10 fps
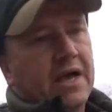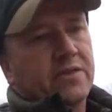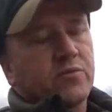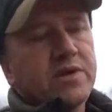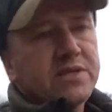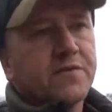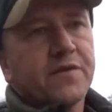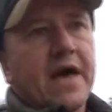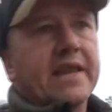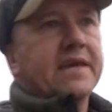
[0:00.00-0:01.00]
The reason
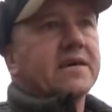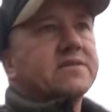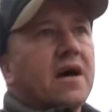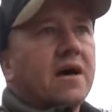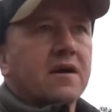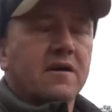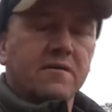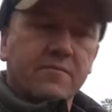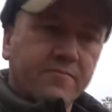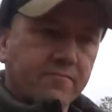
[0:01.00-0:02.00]
for that is
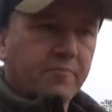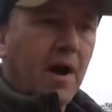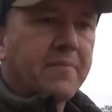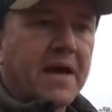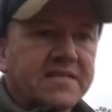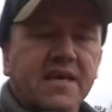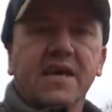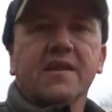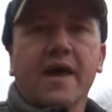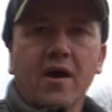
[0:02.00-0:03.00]
bobcats,
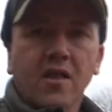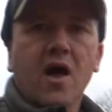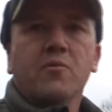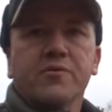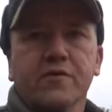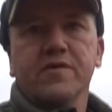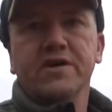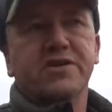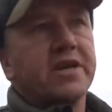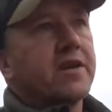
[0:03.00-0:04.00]
again, they hunt a lot with their
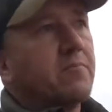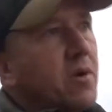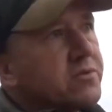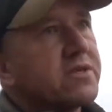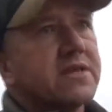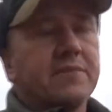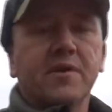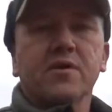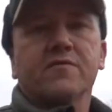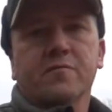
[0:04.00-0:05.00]
vision, and most of the time
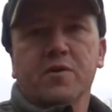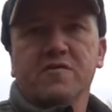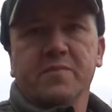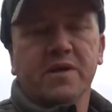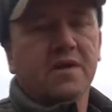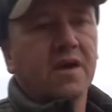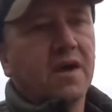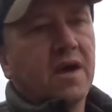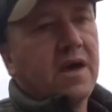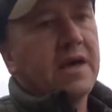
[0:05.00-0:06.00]
they look for movement.
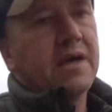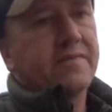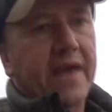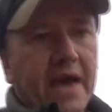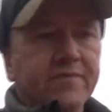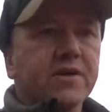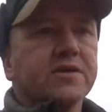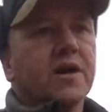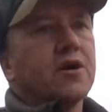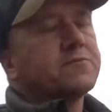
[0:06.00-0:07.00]
They have a
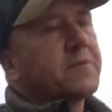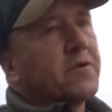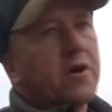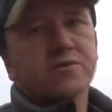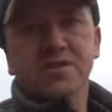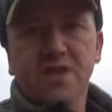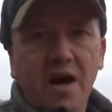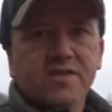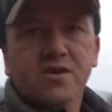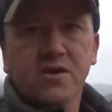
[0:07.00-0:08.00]
good nose, but their nose is
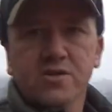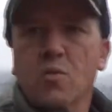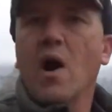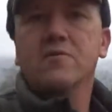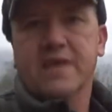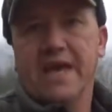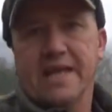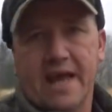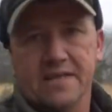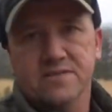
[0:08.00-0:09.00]
not as good as wild
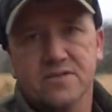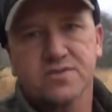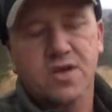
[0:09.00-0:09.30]
canines.